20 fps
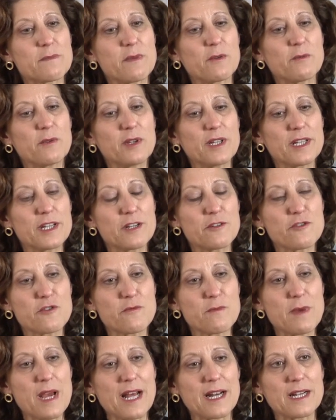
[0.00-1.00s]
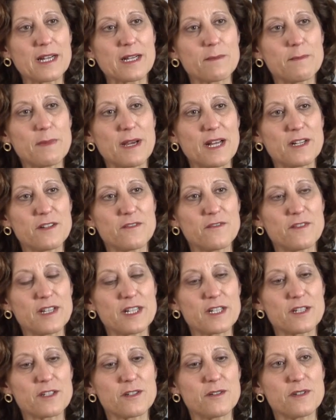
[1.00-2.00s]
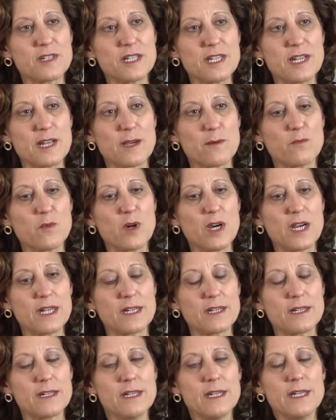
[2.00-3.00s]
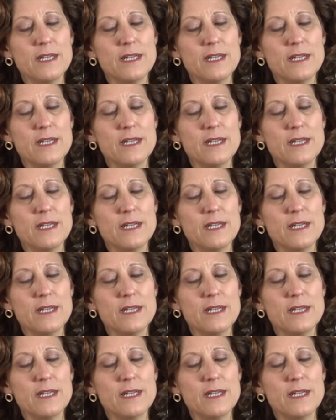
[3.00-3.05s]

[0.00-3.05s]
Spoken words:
but really a dramatic benefit to T-DM1.